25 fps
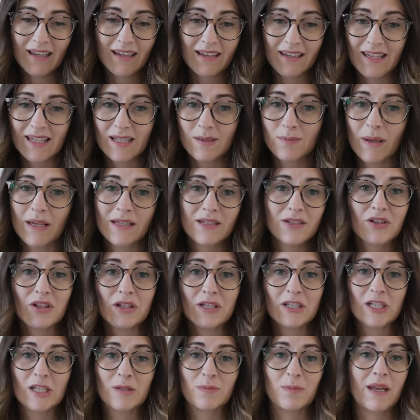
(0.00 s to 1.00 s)
he's basically
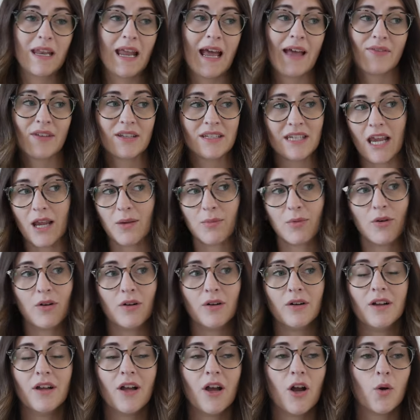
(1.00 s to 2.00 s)
just been at the
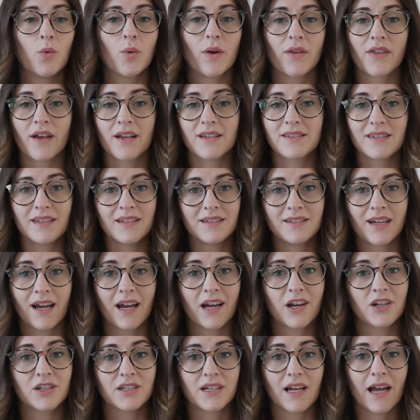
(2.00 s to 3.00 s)
table with us the
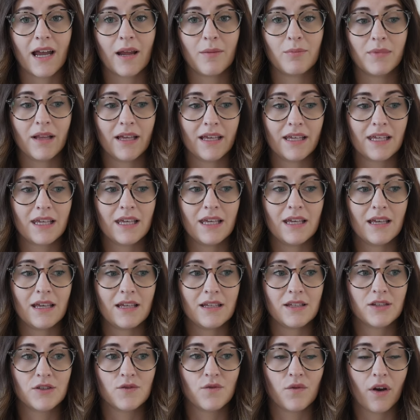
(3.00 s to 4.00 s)
entire time. Like, he
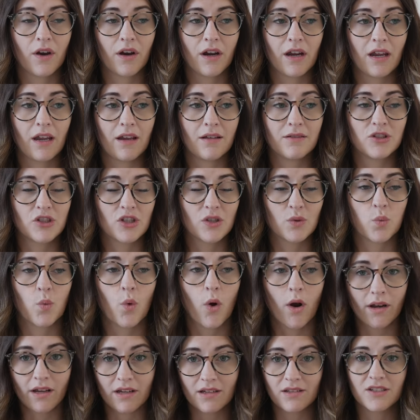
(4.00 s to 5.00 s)
is very just
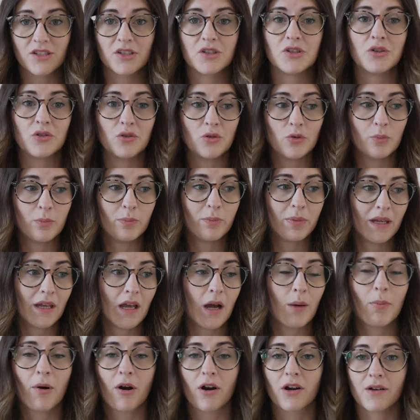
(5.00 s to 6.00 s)
wanting to be
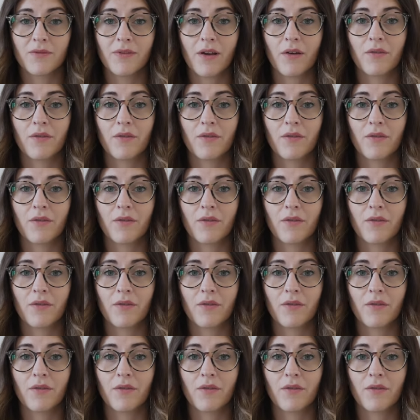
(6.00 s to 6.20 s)
a part of